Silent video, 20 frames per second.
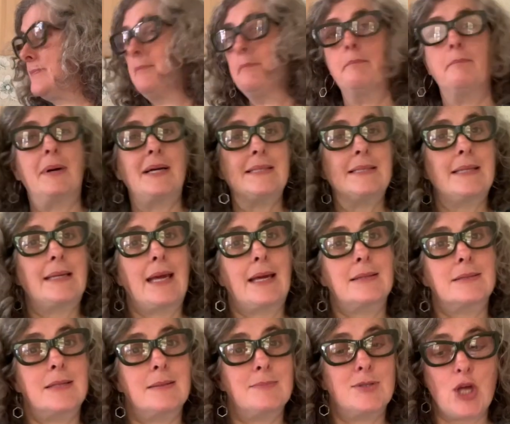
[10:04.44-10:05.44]
by singing
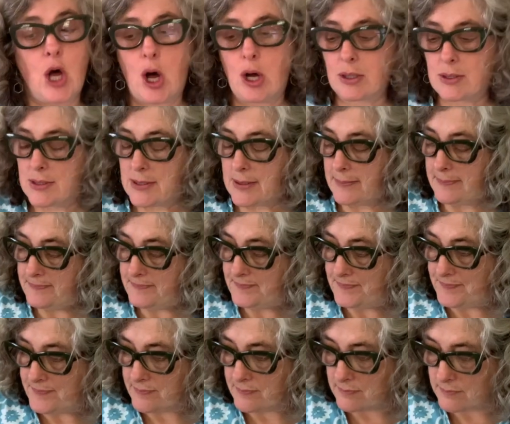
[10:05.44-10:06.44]
some songs.
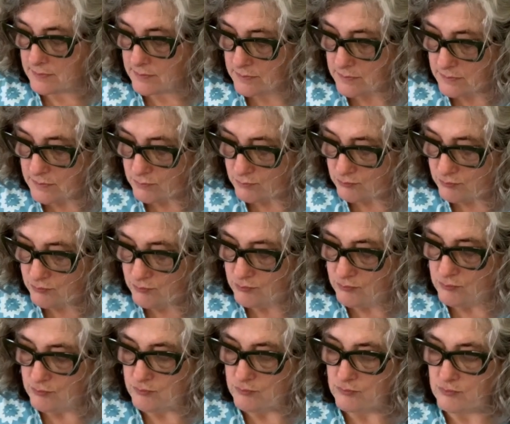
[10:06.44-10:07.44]

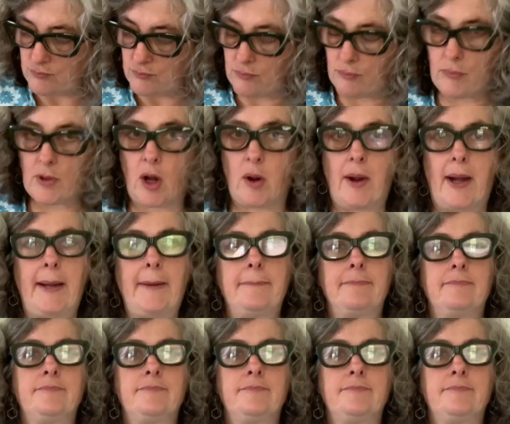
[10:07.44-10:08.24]
All right?